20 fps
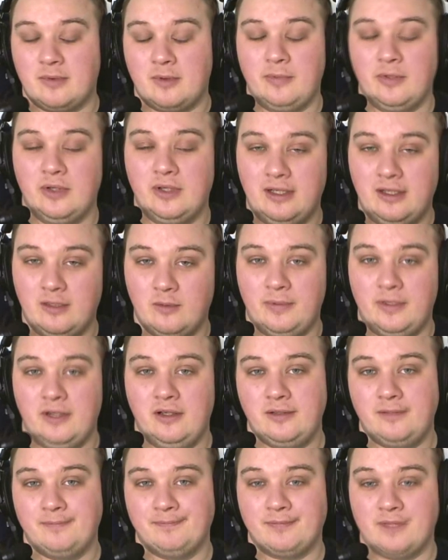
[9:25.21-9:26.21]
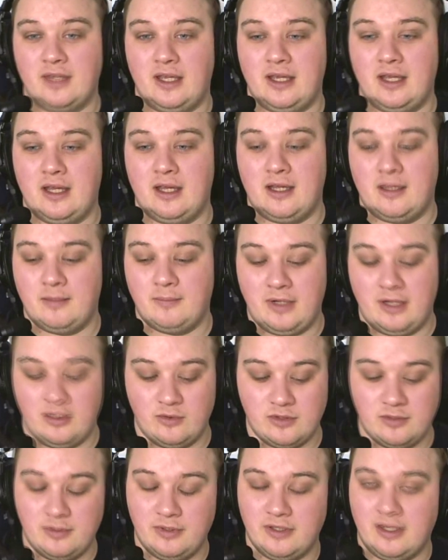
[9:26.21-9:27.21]
I built the little bird, and
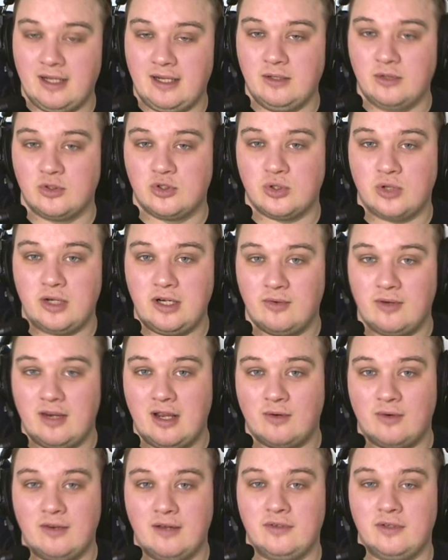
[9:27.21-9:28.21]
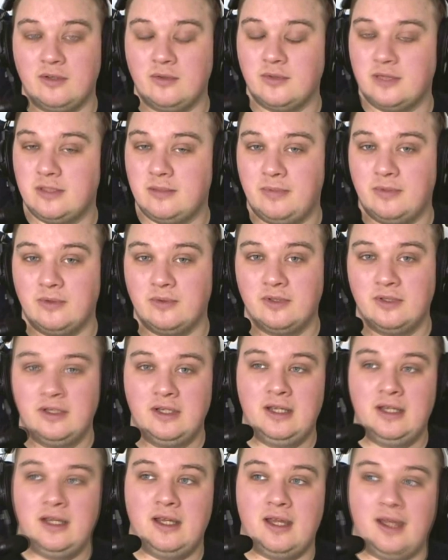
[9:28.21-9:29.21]
also built that little trainer aircraft, and I also built
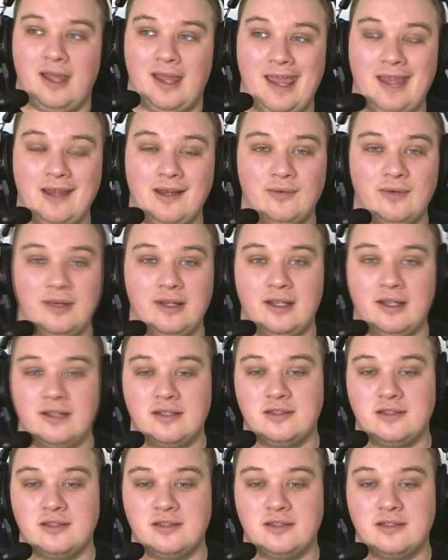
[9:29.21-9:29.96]
a hangar in there.